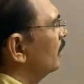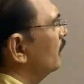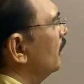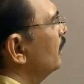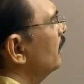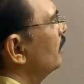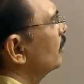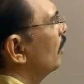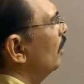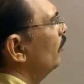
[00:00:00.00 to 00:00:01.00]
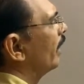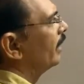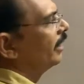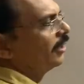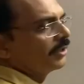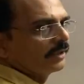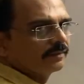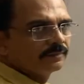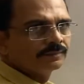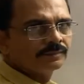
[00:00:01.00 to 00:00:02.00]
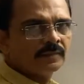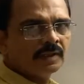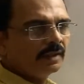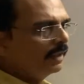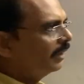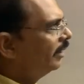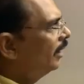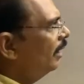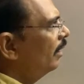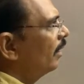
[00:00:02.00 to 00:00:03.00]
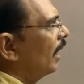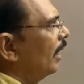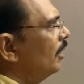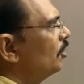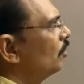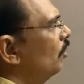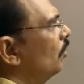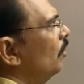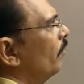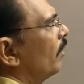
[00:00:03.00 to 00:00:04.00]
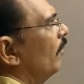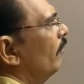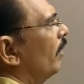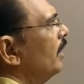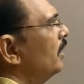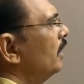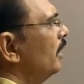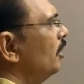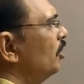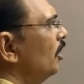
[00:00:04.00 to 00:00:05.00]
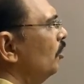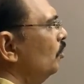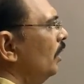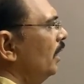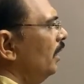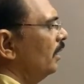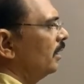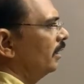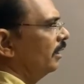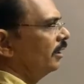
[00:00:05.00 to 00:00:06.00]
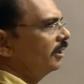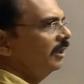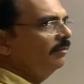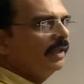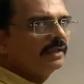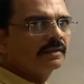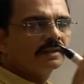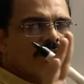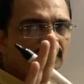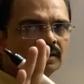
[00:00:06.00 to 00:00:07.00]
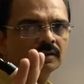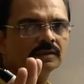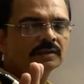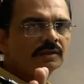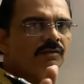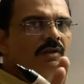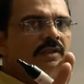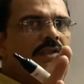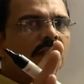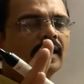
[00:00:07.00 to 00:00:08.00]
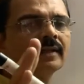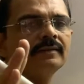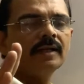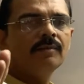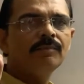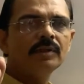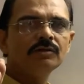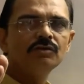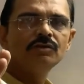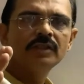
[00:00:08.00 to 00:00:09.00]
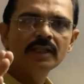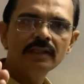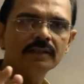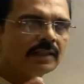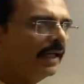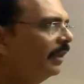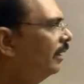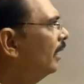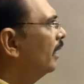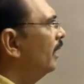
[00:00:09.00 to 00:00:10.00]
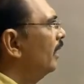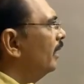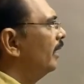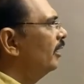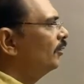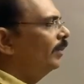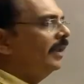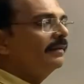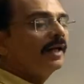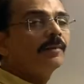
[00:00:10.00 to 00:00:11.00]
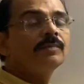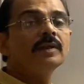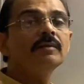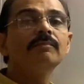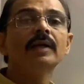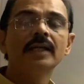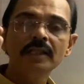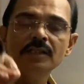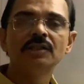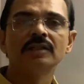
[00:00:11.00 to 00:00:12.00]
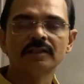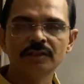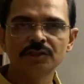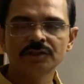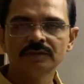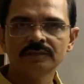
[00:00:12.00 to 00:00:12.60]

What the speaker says: This is called variation. Here I show from one generation to another generation, but this is only the example, so think that it takes place after many generations.